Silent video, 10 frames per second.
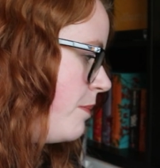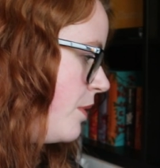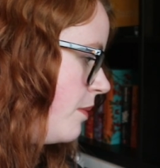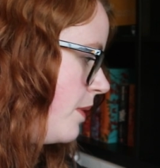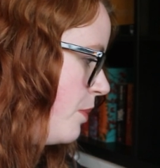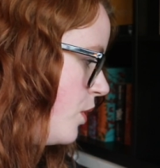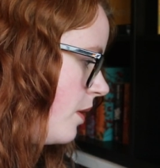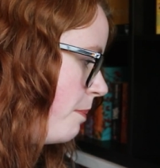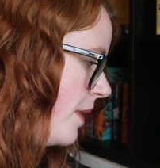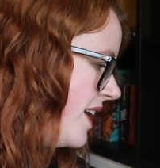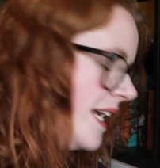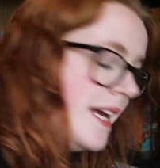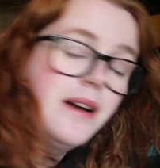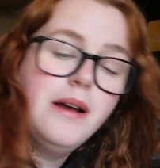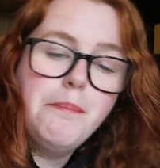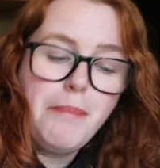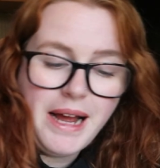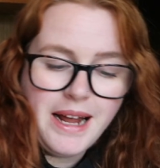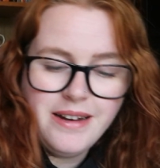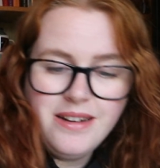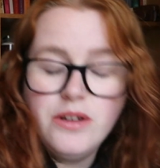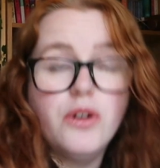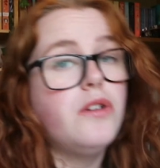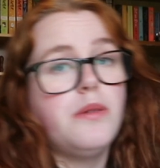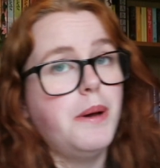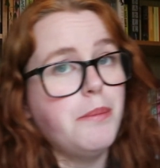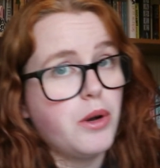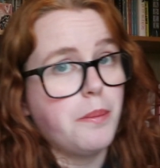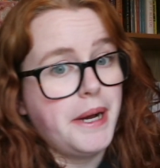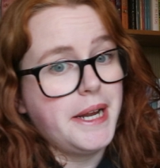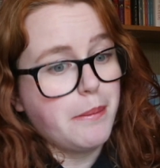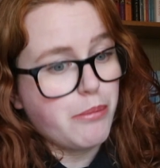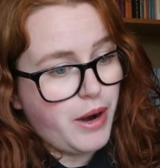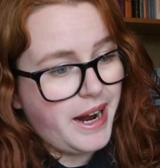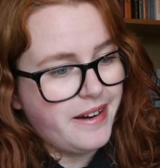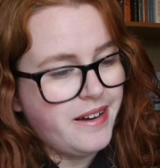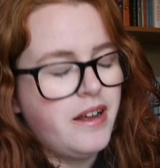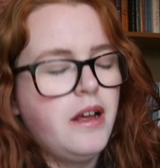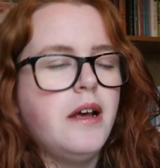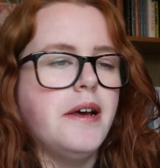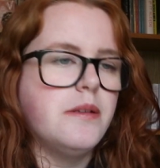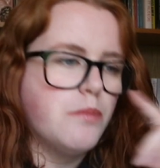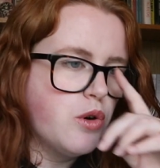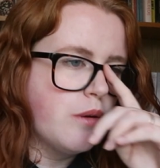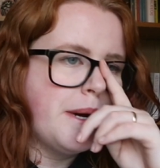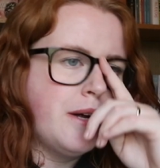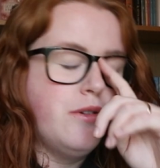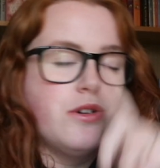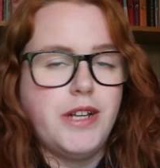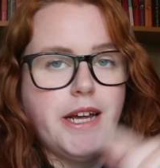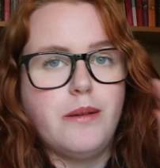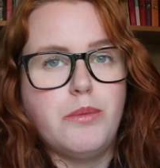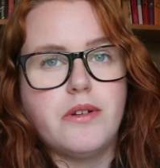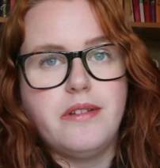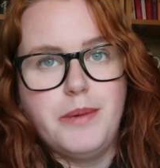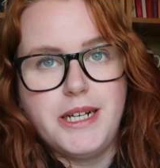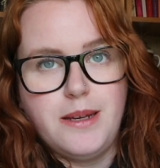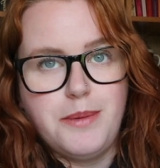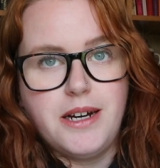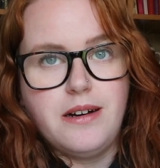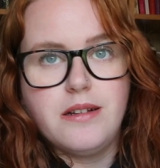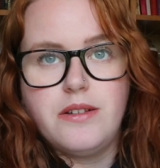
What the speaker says: but my book buying ban, not my book buying bran, is more about not adding books to my TBR.